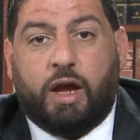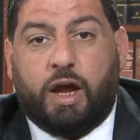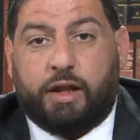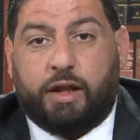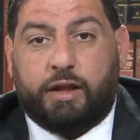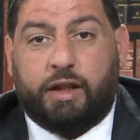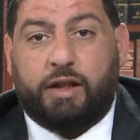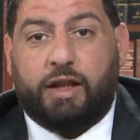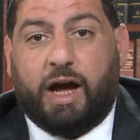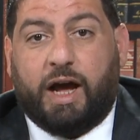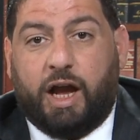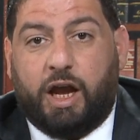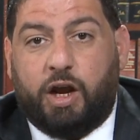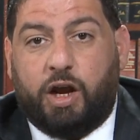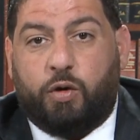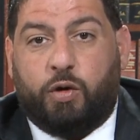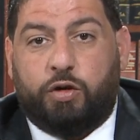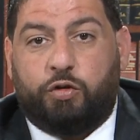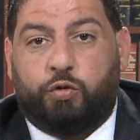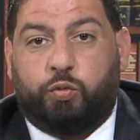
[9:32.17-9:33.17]
And then the
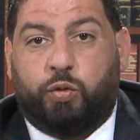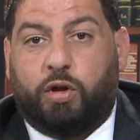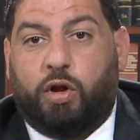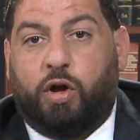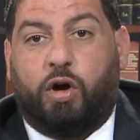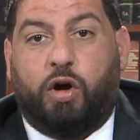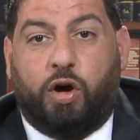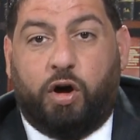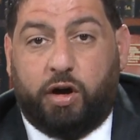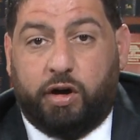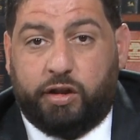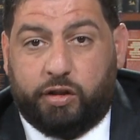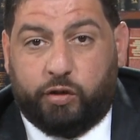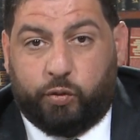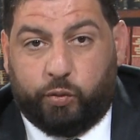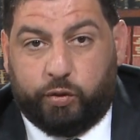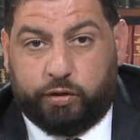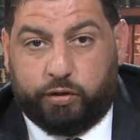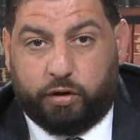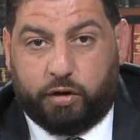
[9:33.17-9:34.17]
IRS will audit the
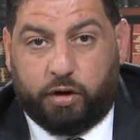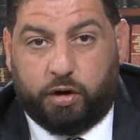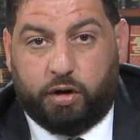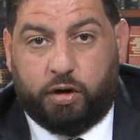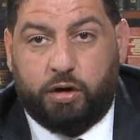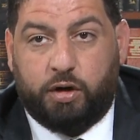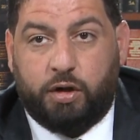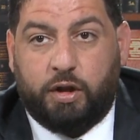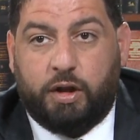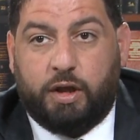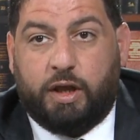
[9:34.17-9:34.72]
return,